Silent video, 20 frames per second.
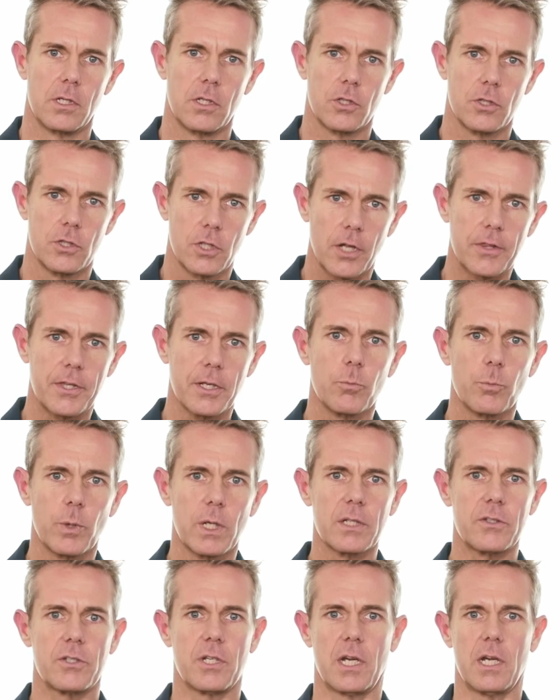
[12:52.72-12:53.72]
Nothing
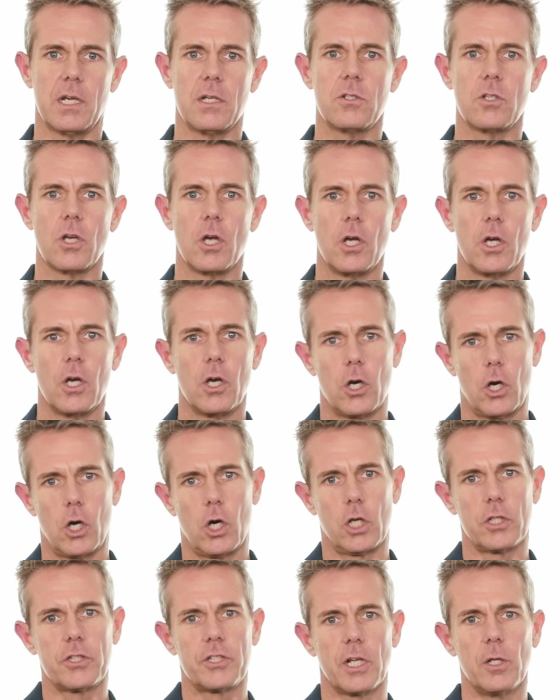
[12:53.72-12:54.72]
will change
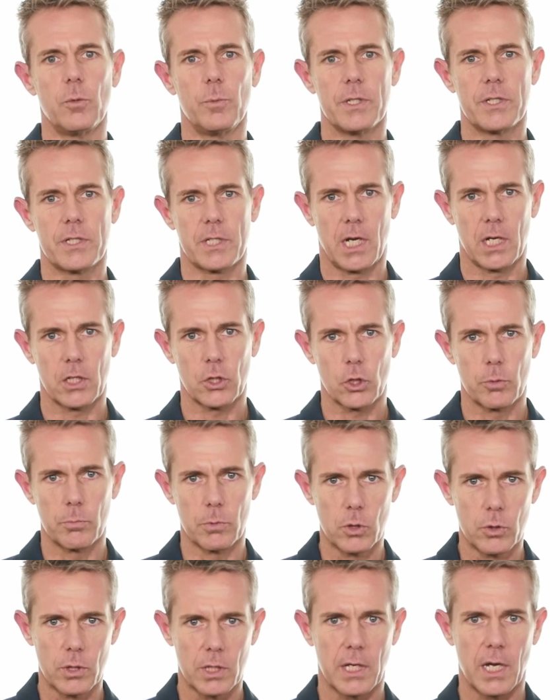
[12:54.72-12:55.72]
until we start
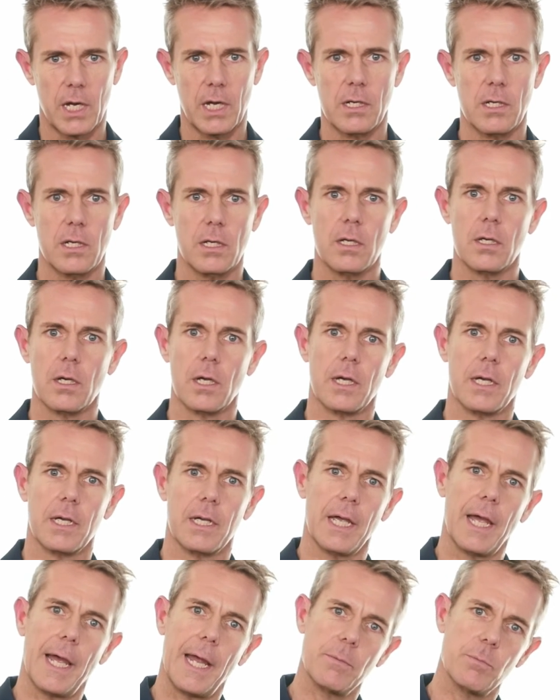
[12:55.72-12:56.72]
communicating
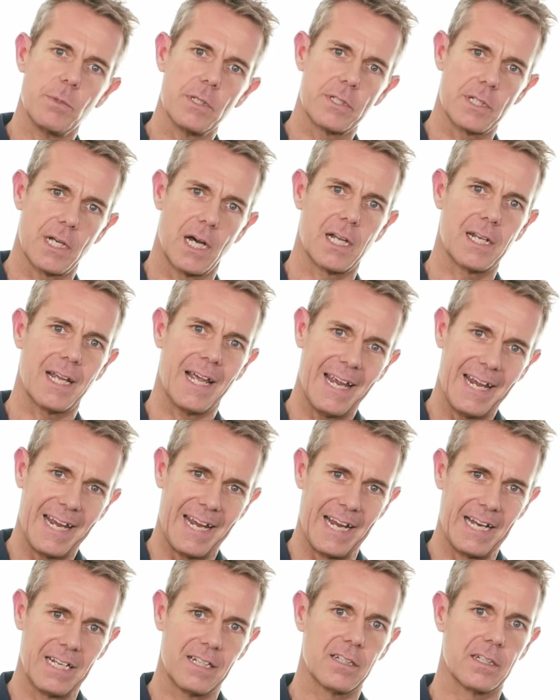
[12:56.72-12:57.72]
and we start
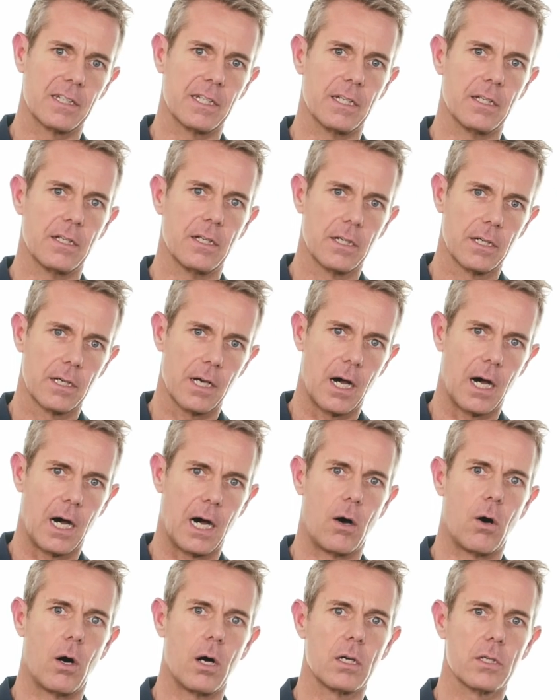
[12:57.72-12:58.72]
handling
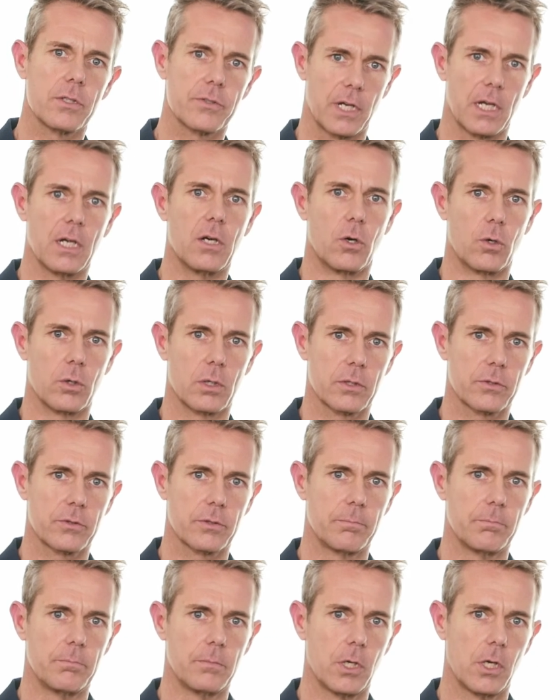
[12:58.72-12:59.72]
our stakeholders.
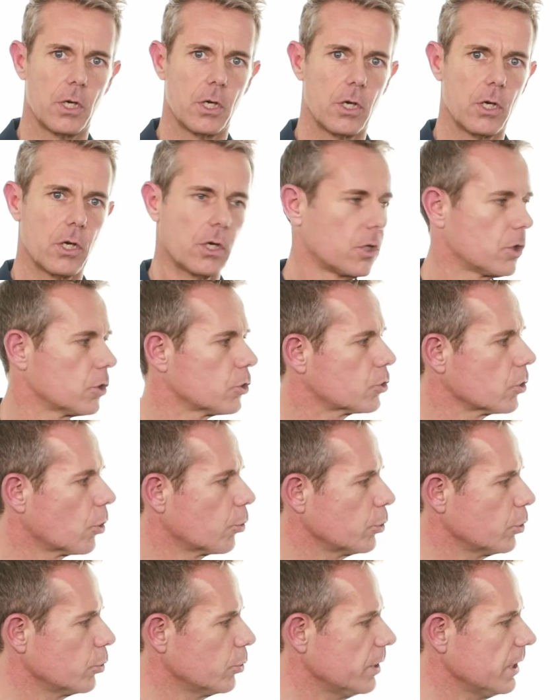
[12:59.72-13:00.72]
So
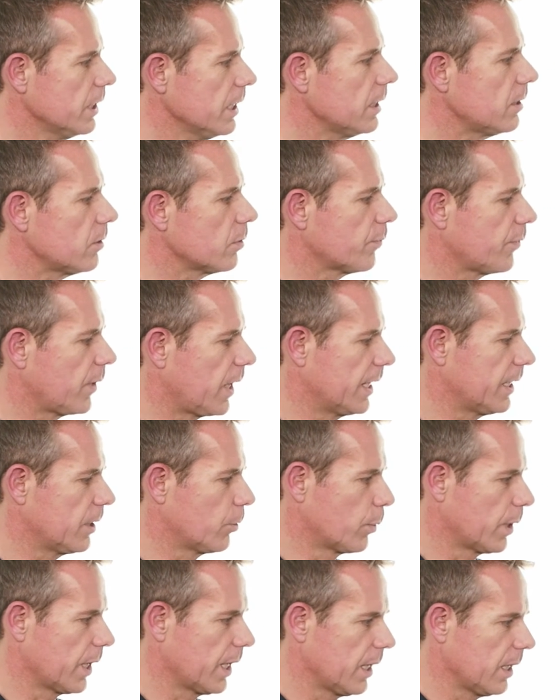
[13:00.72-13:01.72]
you need to find a
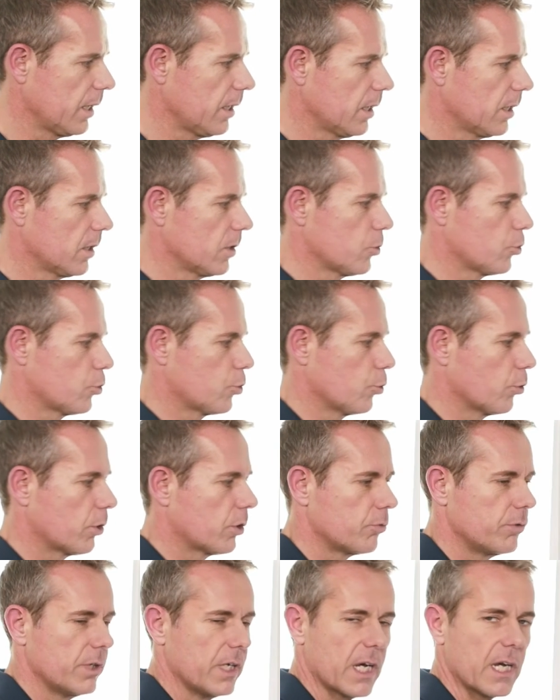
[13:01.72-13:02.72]
way to
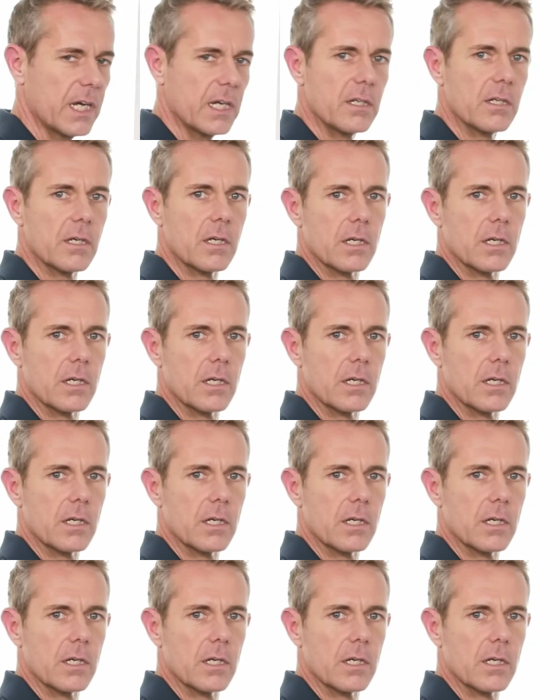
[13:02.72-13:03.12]
create